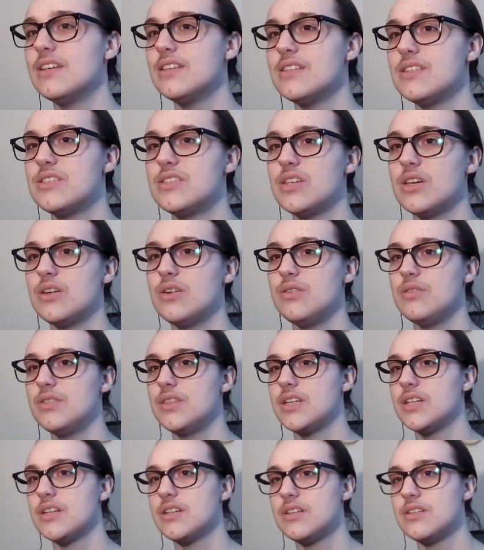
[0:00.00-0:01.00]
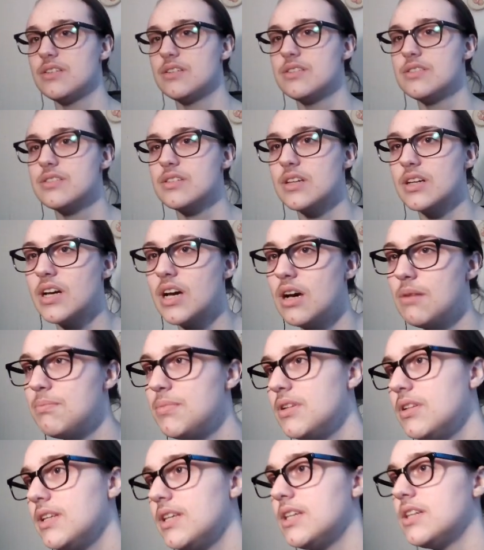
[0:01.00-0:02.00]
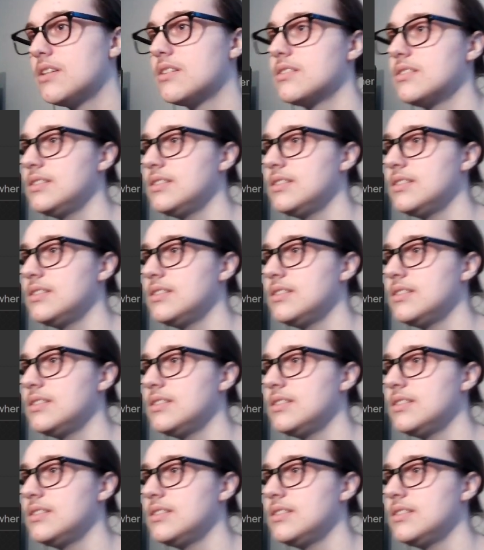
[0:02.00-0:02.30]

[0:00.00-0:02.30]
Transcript: So there's a couple here